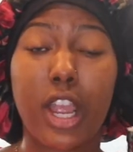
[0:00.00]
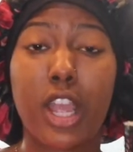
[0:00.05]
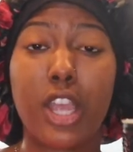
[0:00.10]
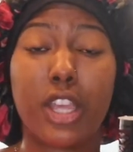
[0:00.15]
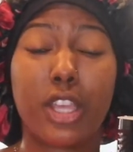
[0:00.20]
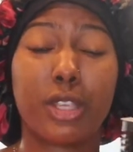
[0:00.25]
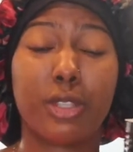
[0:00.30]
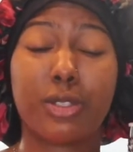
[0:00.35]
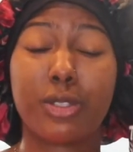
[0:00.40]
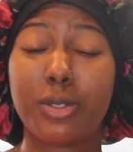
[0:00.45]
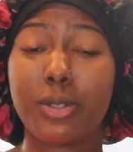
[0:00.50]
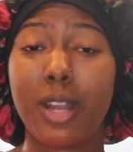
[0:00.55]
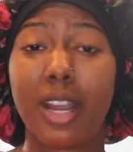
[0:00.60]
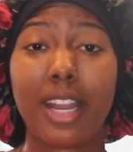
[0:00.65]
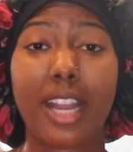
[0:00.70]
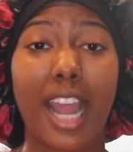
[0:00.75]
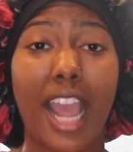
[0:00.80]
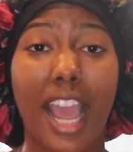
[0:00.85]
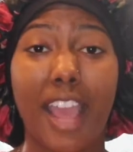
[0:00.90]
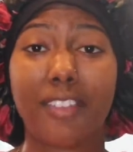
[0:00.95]
You do
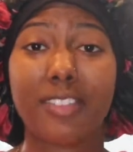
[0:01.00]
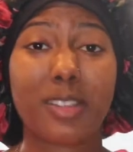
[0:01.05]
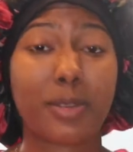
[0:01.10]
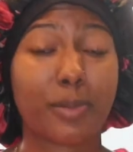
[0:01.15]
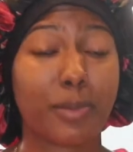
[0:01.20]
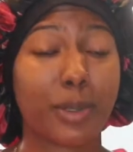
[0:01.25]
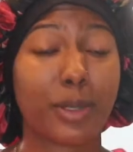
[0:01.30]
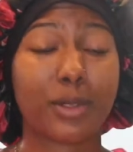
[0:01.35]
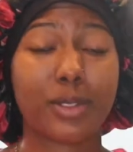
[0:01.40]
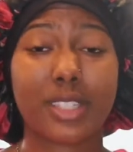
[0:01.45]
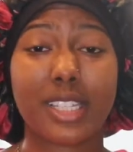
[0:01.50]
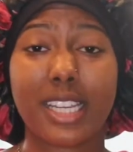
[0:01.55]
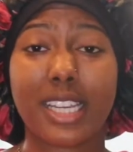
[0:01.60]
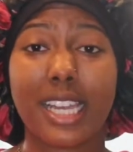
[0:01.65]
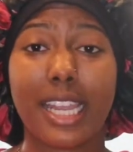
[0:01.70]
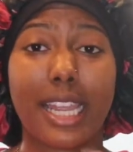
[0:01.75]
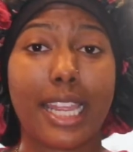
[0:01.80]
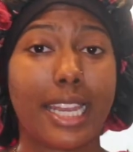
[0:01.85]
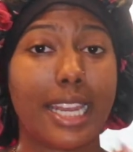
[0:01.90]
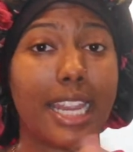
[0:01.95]
not have to build
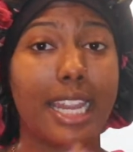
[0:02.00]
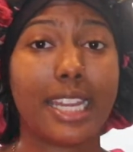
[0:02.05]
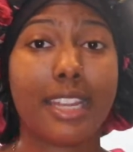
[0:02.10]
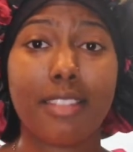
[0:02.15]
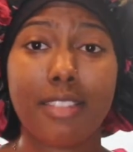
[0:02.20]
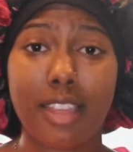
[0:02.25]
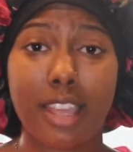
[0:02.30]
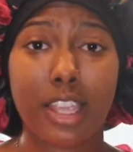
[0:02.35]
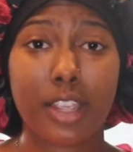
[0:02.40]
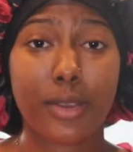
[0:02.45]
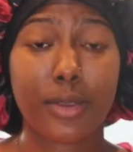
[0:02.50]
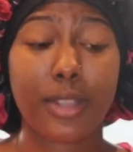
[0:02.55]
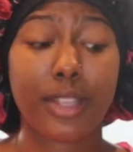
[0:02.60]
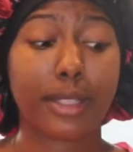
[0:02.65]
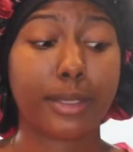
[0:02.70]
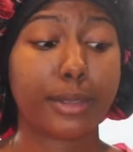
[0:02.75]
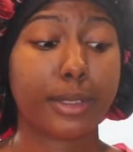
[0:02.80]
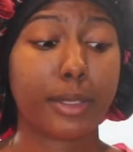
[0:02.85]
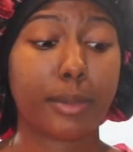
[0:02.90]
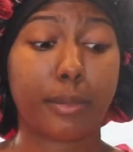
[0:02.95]
it in anything. You can
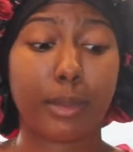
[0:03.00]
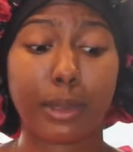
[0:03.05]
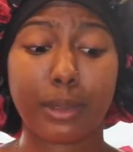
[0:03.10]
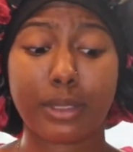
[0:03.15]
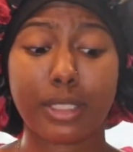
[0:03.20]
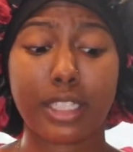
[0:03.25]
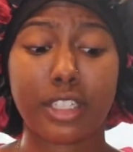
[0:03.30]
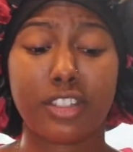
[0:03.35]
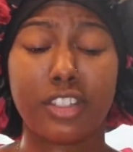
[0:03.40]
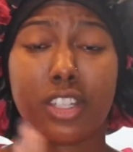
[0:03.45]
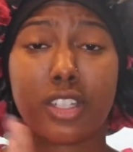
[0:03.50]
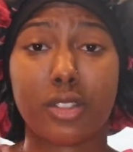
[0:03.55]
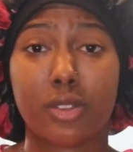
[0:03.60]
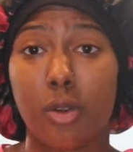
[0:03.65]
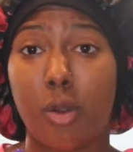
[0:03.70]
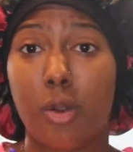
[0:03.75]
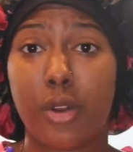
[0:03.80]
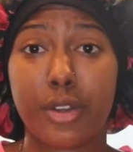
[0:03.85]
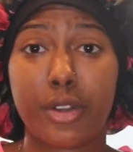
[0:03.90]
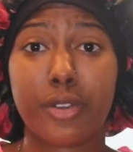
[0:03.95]
literally build it
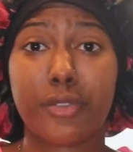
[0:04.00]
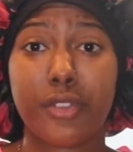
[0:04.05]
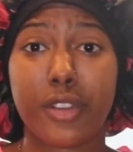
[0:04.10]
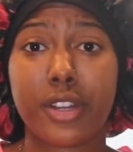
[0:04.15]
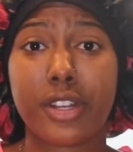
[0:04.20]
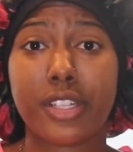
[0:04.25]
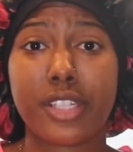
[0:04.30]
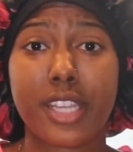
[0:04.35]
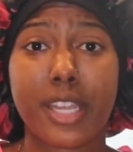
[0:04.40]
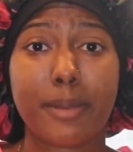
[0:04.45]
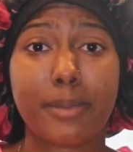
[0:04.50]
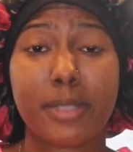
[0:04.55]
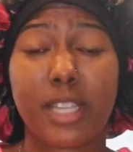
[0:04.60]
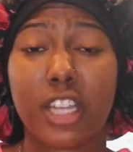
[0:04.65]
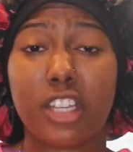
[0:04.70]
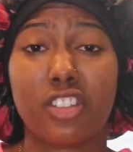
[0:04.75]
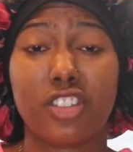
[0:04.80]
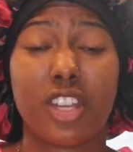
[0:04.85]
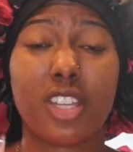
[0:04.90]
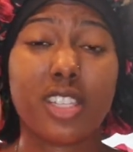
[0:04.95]
just on your fingertips,
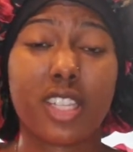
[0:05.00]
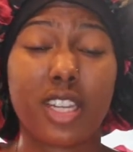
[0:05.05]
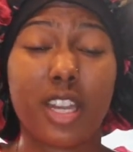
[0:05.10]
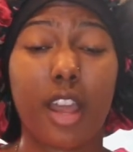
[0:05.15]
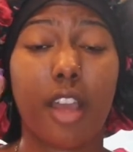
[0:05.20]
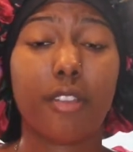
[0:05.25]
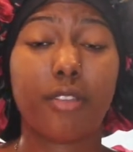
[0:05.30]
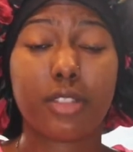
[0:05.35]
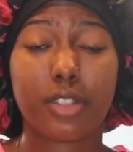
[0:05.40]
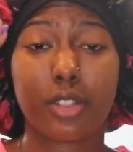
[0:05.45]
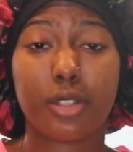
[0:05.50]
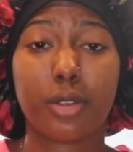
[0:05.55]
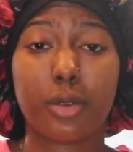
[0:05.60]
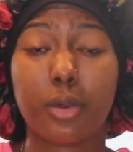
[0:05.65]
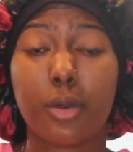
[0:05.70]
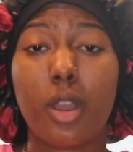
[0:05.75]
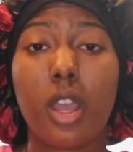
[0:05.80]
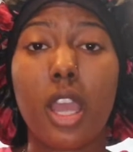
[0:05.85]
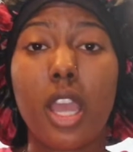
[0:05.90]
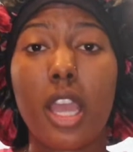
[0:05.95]
like just enough to
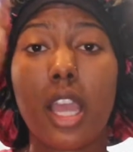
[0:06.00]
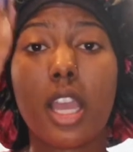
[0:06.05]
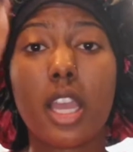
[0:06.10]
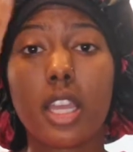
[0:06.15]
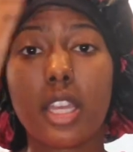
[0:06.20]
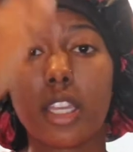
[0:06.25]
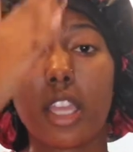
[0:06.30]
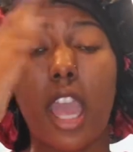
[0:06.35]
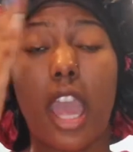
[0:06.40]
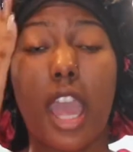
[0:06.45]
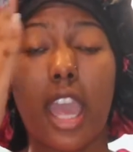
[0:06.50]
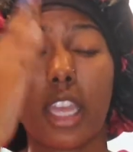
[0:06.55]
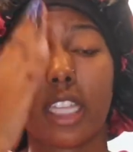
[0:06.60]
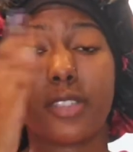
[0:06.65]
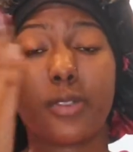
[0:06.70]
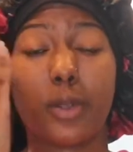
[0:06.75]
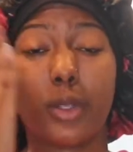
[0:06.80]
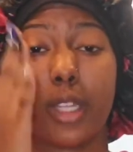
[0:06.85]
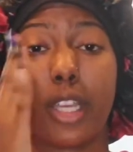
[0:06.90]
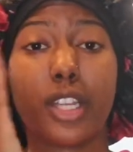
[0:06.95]

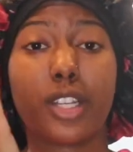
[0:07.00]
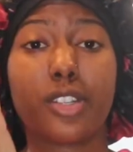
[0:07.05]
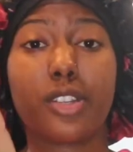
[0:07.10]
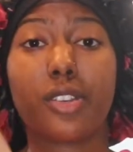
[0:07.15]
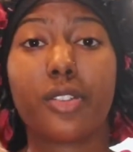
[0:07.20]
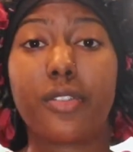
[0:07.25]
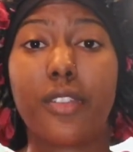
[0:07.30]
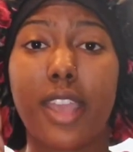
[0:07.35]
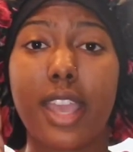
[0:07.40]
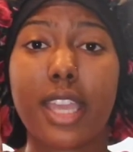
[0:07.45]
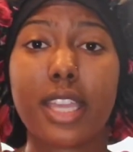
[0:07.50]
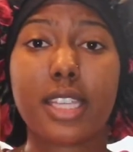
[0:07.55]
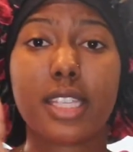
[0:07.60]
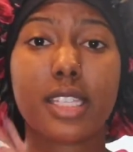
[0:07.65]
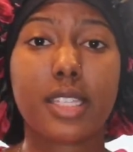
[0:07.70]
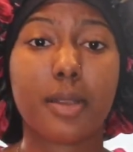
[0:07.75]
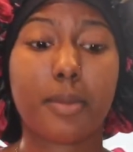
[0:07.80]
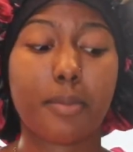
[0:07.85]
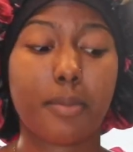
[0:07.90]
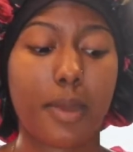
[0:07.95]
exfoliate your
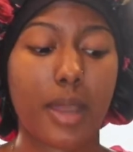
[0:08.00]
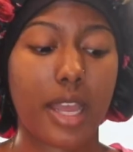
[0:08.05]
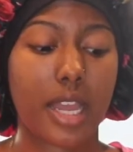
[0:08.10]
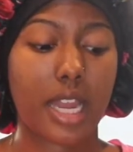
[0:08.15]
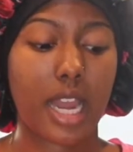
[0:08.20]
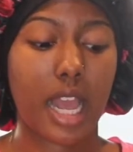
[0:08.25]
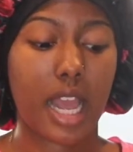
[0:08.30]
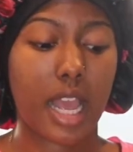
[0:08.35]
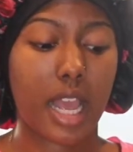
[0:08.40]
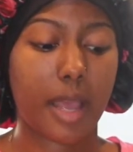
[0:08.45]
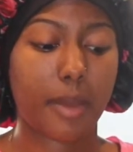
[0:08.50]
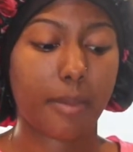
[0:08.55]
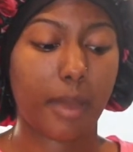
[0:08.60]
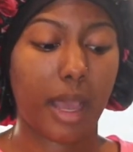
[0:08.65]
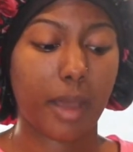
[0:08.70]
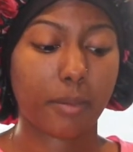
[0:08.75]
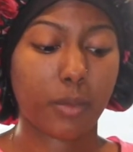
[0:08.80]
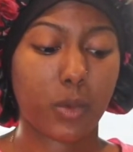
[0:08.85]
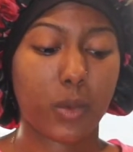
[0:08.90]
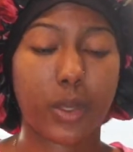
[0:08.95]
face. But
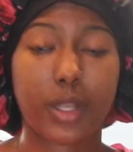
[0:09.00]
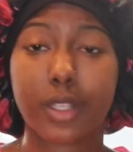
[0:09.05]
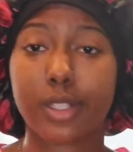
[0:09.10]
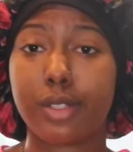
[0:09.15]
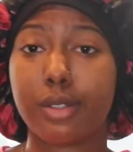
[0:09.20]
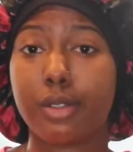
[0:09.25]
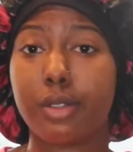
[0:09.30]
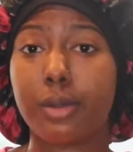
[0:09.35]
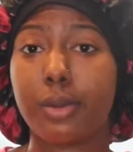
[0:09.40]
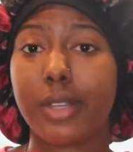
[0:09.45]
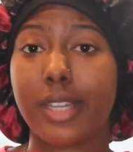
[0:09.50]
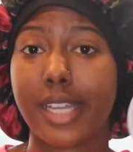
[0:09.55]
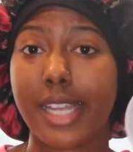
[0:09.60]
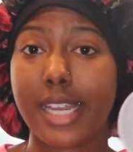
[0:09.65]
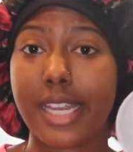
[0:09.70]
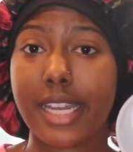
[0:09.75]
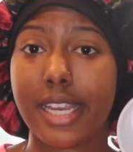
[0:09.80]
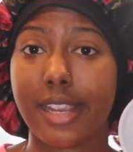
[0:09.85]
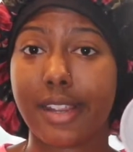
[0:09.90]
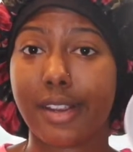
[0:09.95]
I'm going to do it
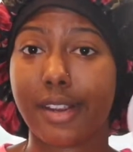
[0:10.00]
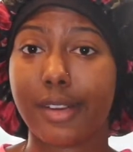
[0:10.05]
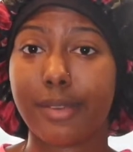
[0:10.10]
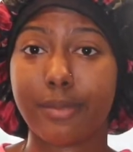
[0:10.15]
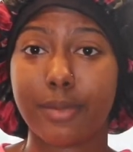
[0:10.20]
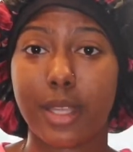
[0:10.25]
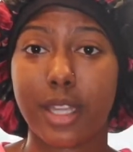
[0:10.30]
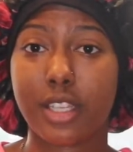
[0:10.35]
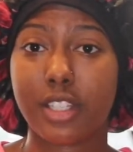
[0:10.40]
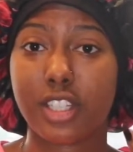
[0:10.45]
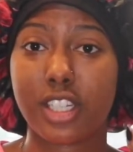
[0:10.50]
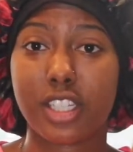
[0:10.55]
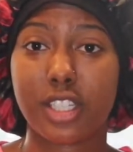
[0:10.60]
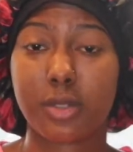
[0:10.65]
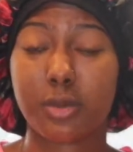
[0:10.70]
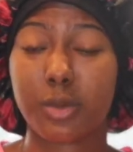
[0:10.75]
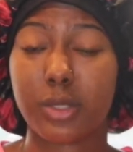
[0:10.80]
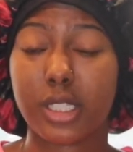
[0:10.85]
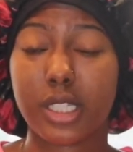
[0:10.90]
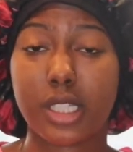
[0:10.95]
in here. It's
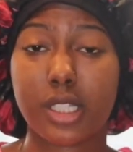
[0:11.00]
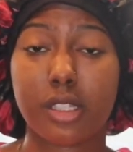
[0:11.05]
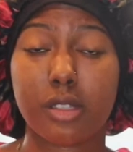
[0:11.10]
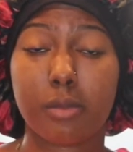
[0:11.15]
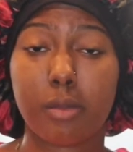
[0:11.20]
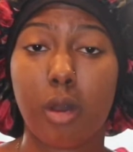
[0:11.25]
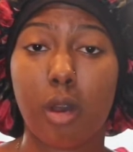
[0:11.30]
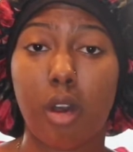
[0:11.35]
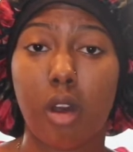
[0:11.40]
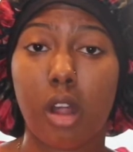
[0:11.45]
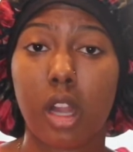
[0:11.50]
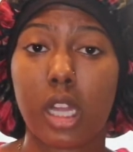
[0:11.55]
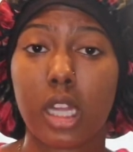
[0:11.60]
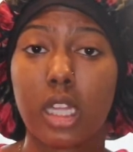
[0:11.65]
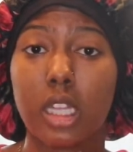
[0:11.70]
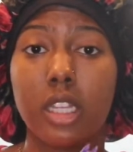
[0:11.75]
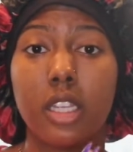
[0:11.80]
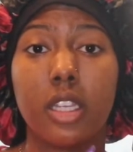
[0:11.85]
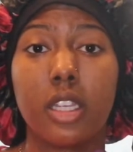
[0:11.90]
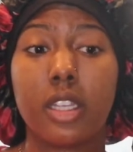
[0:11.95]
just a really small
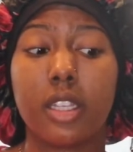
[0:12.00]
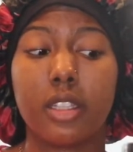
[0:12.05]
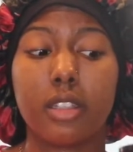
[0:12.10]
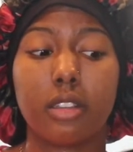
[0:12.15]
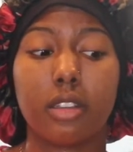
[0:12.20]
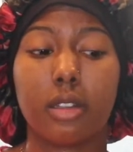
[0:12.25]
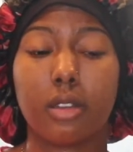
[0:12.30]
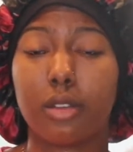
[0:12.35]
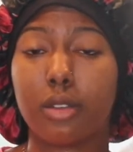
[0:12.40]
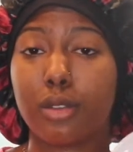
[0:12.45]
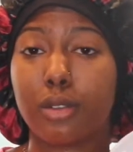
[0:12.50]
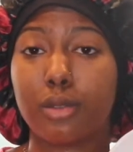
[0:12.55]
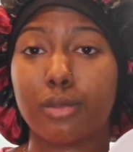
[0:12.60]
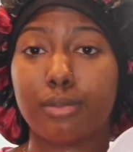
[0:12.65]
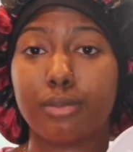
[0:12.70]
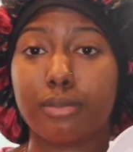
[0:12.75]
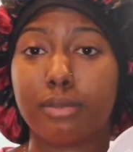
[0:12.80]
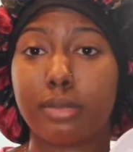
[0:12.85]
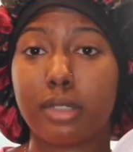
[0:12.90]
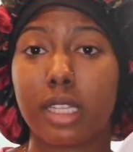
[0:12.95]
little
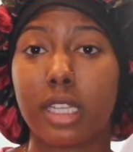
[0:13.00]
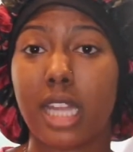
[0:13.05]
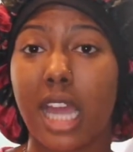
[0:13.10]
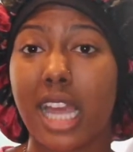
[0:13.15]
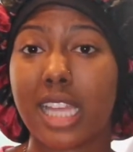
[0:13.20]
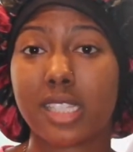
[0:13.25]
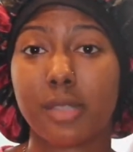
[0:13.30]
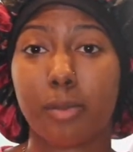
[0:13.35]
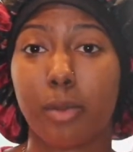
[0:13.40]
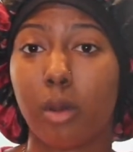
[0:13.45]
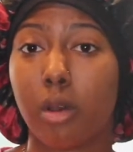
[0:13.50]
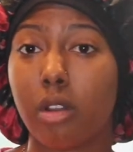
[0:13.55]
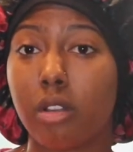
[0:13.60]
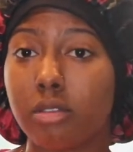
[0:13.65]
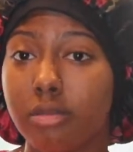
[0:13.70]
glass bowl.